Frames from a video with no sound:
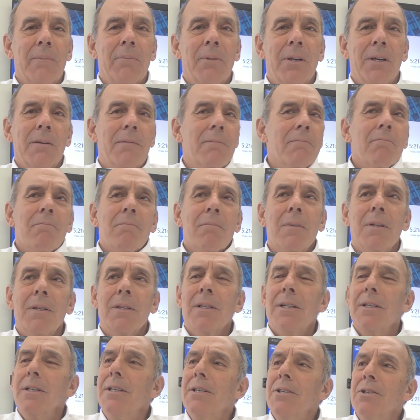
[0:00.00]
that
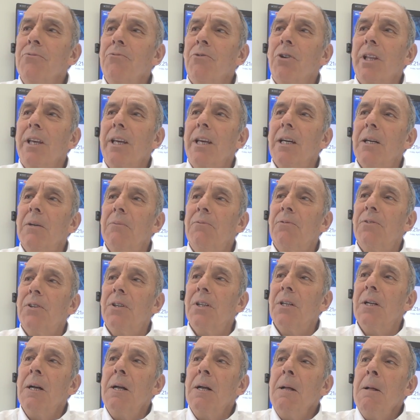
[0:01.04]
isn't really
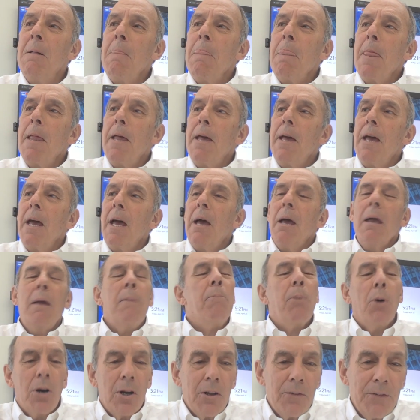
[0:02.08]
helpful. I mean,
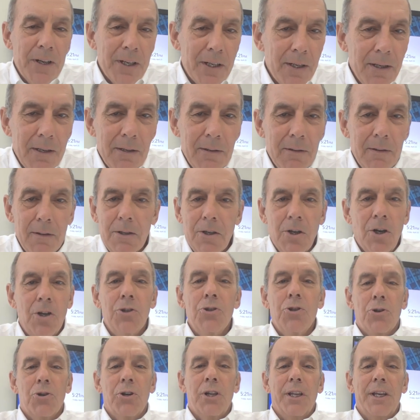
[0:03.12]
part of it
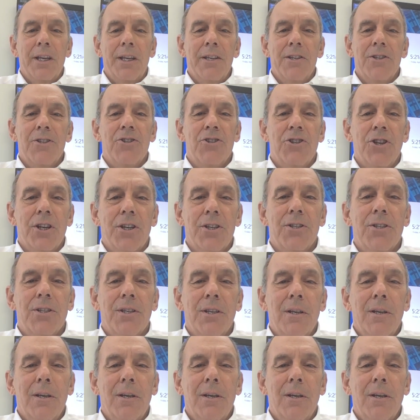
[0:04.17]
culturally is just